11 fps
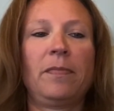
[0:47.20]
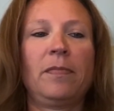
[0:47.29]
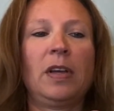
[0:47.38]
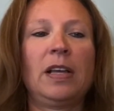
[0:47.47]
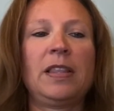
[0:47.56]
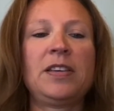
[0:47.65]

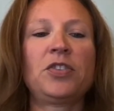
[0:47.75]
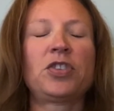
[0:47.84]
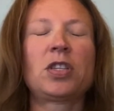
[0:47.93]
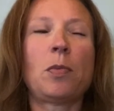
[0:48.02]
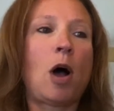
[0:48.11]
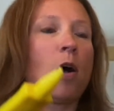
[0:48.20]
Now these are
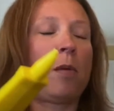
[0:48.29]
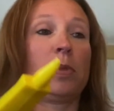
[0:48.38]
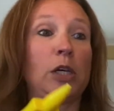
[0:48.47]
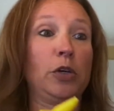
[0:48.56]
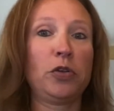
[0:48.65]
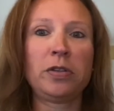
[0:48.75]
small
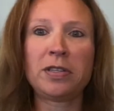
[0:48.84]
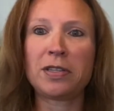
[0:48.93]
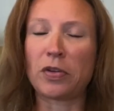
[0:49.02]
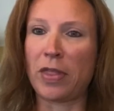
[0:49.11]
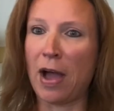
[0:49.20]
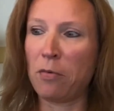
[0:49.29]
balloons,
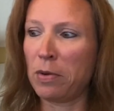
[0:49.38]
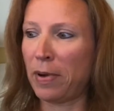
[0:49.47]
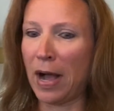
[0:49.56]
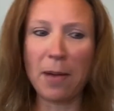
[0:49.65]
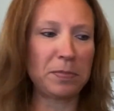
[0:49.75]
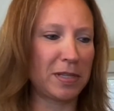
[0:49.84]
so that one
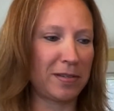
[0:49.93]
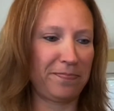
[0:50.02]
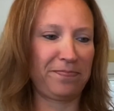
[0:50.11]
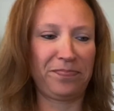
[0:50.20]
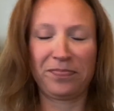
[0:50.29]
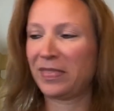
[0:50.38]
popped.
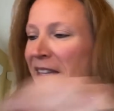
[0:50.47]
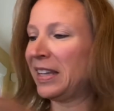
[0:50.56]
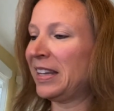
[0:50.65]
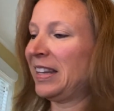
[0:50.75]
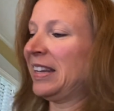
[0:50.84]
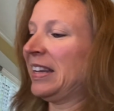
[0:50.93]

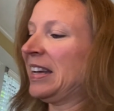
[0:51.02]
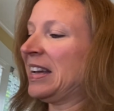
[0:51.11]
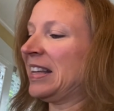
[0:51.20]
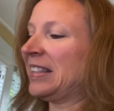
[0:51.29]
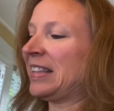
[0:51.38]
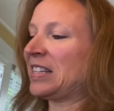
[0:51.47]

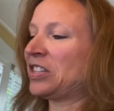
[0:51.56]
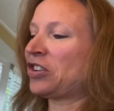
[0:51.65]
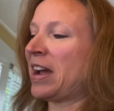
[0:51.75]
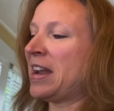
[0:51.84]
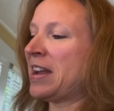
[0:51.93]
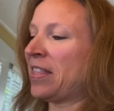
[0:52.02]
Let's
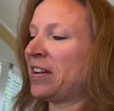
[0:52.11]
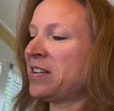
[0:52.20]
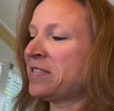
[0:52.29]
try another.